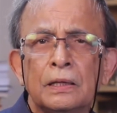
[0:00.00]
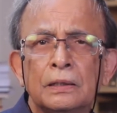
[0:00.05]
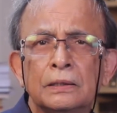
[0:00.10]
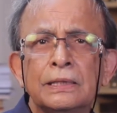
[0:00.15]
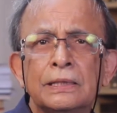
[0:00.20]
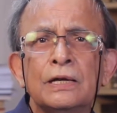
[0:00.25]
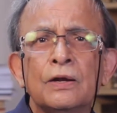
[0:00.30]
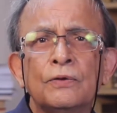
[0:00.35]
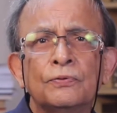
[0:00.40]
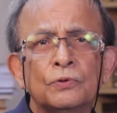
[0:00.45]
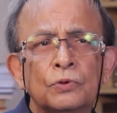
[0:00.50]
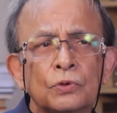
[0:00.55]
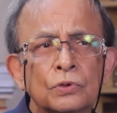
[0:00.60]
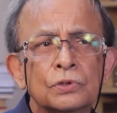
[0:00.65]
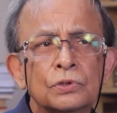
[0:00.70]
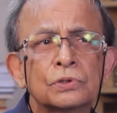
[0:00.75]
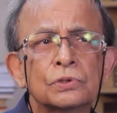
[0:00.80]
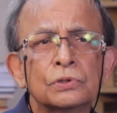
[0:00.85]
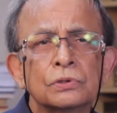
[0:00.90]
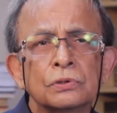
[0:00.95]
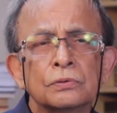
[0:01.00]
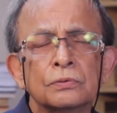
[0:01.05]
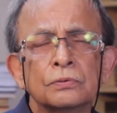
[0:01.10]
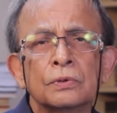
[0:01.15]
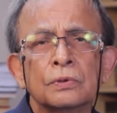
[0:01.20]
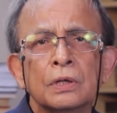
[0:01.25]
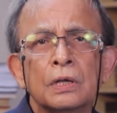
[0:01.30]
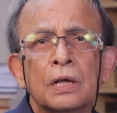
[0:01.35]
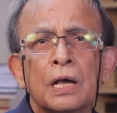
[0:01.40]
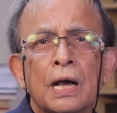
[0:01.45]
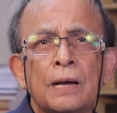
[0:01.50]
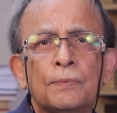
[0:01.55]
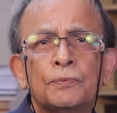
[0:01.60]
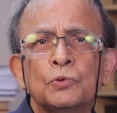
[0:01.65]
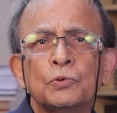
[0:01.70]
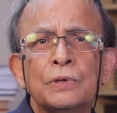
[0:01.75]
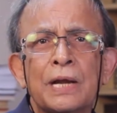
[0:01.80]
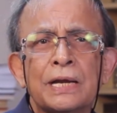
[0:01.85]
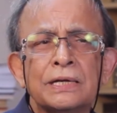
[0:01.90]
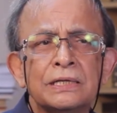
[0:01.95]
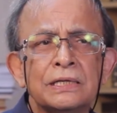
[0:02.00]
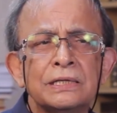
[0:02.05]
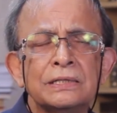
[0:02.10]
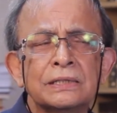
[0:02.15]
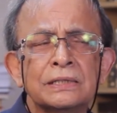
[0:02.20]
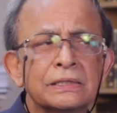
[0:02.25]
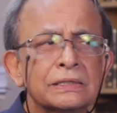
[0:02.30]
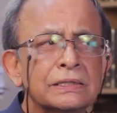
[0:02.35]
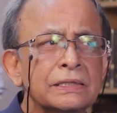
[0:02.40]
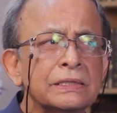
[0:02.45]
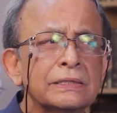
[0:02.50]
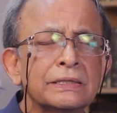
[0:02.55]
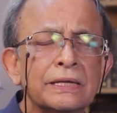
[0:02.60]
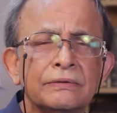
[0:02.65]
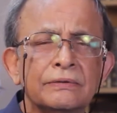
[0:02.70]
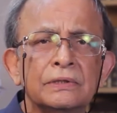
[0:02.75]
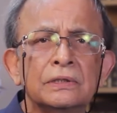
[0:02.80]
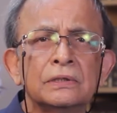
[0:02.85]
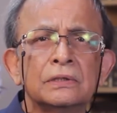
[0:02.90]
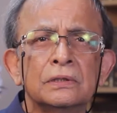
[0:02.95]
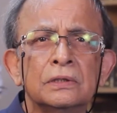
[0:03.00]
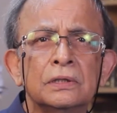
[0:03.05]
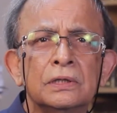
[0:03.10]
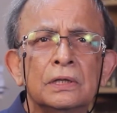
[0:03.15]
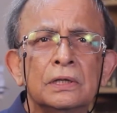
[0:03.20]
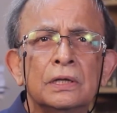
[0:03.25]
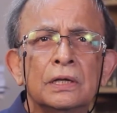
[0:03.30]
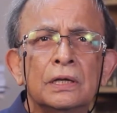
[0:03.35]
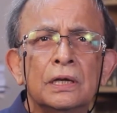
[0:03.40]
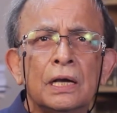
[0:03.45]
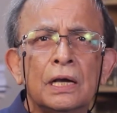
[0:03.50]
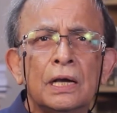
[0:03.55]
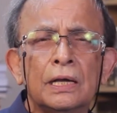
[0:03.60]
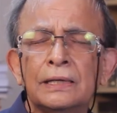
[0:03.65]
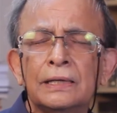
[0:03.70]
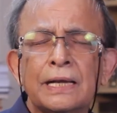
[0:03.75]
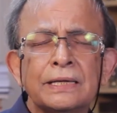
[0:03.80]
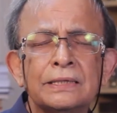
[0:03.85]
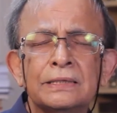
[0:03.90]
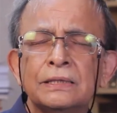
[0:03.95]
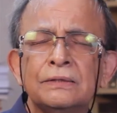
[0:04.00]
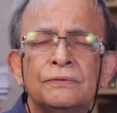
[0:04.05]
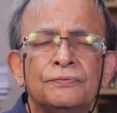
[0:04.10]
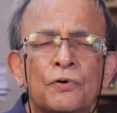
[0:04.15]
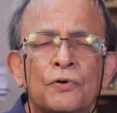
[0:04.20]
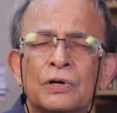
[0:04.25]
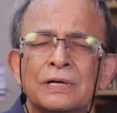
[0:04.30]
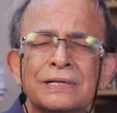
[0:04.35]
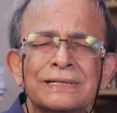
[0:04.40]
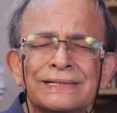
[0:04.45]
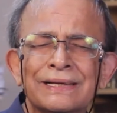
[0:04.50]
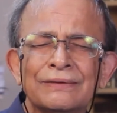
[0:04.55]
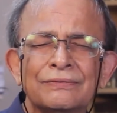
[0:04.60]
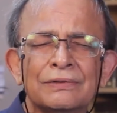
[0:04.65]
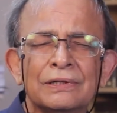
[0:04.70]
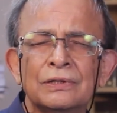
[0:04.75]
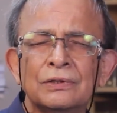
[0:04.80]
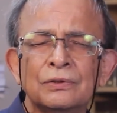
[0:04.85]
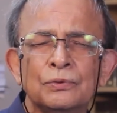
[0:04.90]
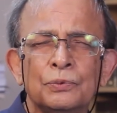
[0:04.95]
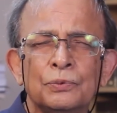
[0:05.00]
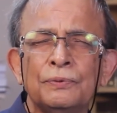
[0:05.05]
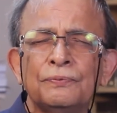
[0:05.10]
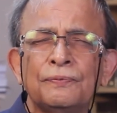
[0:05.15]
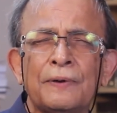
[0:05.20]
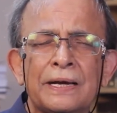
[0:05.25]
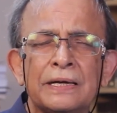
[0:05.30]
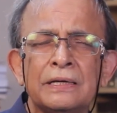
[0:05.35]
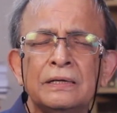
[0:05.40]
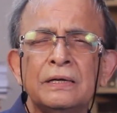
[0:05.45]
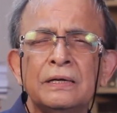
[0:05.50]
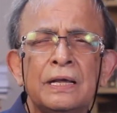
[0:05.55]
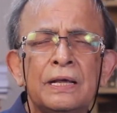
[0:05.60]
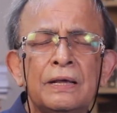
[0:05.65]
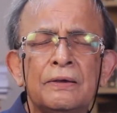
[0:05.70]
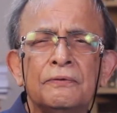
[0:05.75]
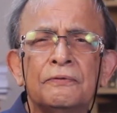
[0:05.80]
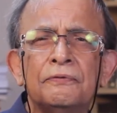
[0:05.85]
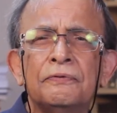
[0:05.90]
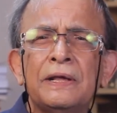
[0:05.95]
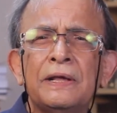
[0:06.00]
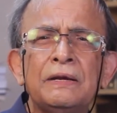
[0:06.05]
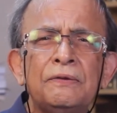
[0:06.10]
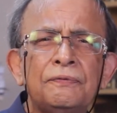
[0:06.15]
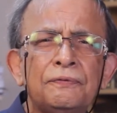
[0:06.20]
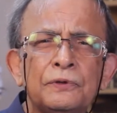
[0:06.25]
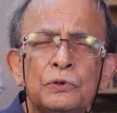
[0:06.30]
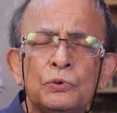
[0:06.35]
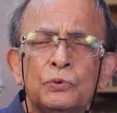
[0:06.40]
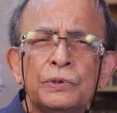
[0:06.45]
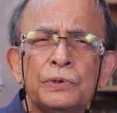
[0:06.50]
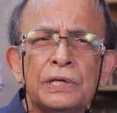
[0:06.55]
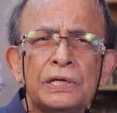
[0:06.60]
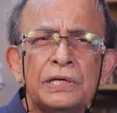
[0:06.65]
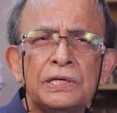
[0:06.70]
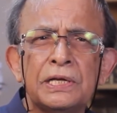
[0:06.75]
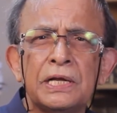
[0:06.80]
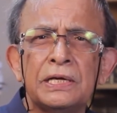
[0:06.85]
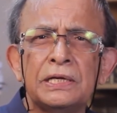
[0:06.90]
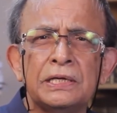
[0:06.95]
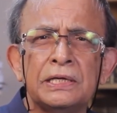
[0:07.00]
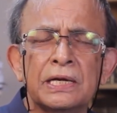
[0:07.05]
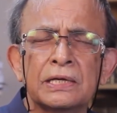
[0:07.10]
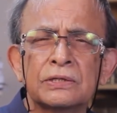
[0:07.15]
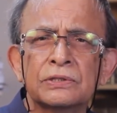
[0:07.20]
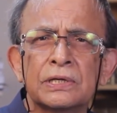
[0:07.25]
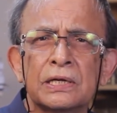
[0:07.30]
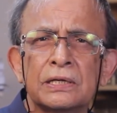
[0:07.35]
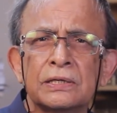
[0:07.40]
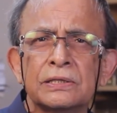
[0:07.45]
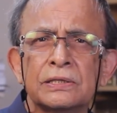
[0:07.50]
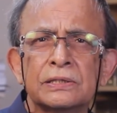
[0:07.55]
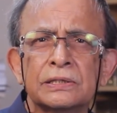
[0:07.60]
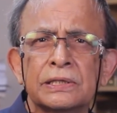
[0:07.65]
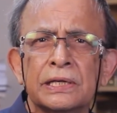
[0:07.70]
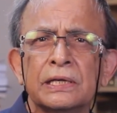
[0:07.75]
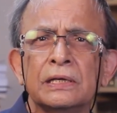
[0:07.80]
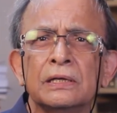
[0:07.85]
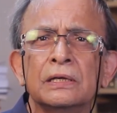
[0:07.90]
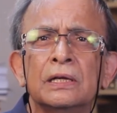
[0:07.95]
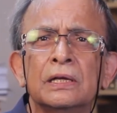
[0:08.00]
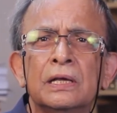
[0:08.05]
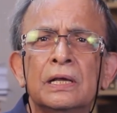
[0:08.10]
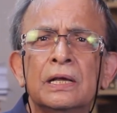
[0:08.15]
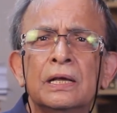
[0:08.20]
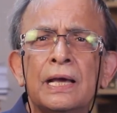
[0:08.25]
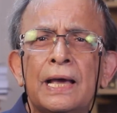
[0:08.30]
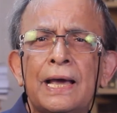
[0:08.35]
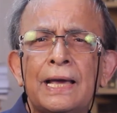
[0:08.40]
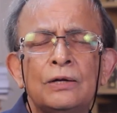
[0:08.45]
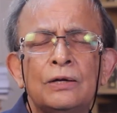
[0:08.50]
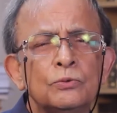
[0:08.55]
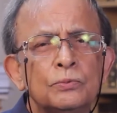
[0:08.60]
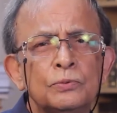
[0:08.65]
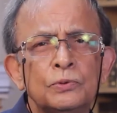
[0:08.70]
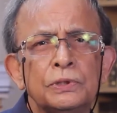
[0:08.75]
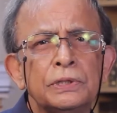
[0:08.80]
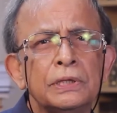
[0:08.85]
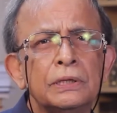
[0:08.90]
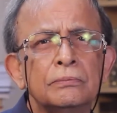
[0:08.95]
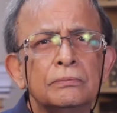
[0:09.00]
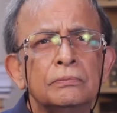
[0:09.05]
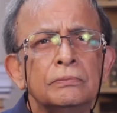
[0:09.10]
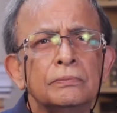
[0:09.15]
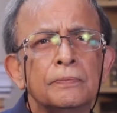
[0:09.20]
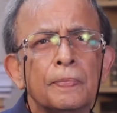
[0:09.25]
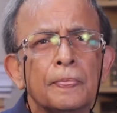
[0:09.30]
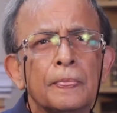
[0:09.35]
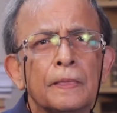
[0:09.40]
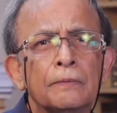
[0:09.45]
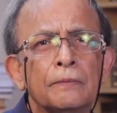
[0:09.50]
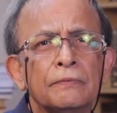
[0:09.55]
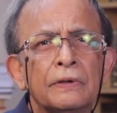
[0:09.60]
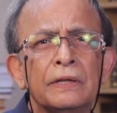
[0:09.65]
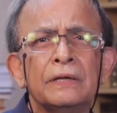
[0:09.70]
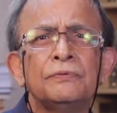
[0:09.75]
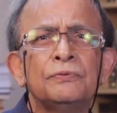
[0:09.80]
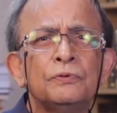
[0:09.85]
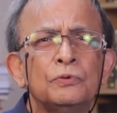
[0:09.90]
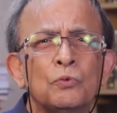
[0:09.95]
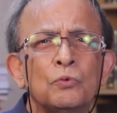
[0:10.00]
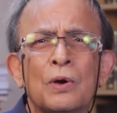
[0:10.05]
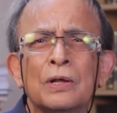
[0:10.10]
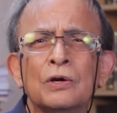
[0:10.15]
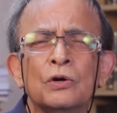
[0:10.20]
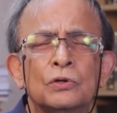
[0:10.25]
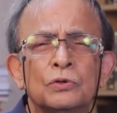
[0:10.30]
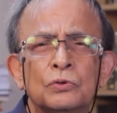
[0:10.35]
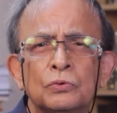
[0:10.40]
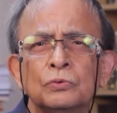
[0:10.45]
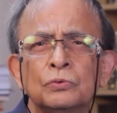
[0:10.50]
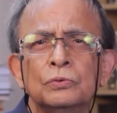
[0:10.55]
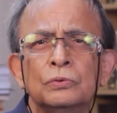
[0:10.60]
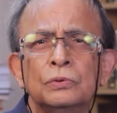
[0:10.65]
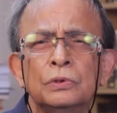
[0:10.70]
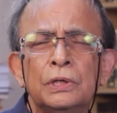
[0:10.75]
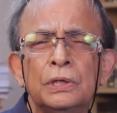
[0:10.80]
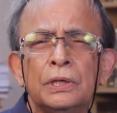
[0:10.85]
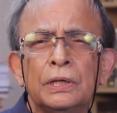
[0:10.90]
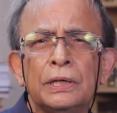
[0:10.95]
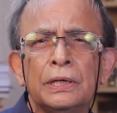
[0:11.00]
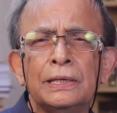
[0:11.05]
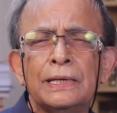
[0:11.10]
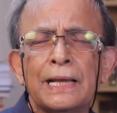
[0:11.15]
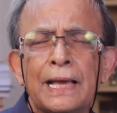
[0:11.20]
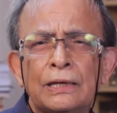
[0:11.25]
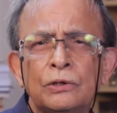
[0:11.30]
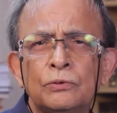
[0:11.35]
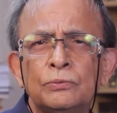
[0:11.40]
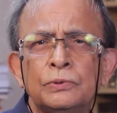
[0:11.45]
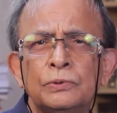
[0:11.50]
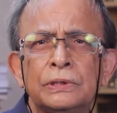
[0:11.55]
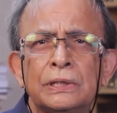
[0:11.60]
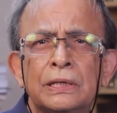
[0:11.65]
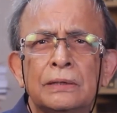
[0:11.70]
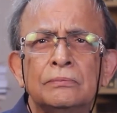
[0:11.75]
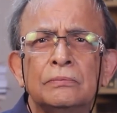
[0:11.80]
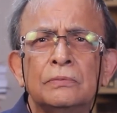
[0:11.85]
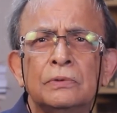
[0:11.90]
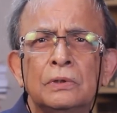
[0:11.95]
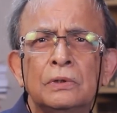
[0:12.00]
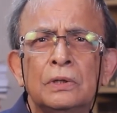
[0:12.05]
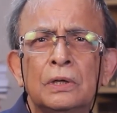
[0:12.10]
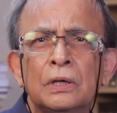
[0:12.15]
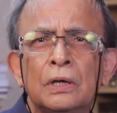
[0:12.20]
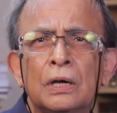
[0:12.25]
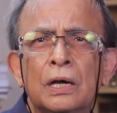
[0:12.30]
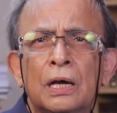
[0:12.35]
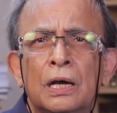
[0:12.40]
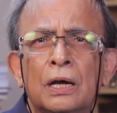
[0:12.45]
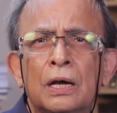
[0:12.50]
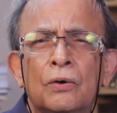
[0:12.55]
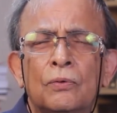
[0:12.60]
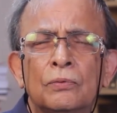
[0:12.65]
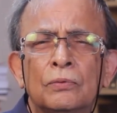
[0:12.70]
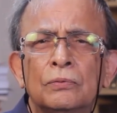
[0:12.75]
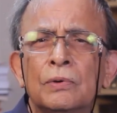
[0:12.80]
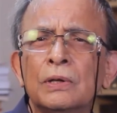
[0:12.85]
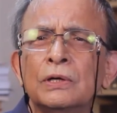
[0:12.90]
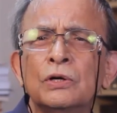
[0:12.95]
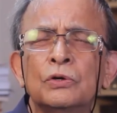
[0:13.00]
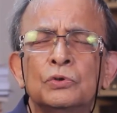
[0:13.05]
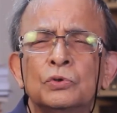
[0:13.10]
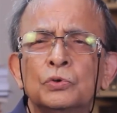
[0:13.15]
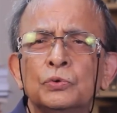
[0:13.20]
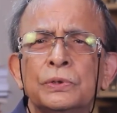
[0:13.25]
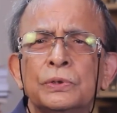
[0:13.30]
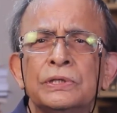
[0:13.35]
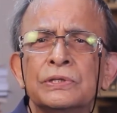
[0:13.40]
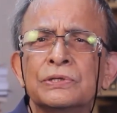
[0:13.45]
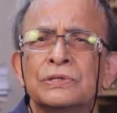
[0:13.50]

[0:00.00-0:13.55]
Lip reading: Then of course, up to 1947, we find very few Indian industrialists in aluminium, very few, one or two in aluminium, one or two in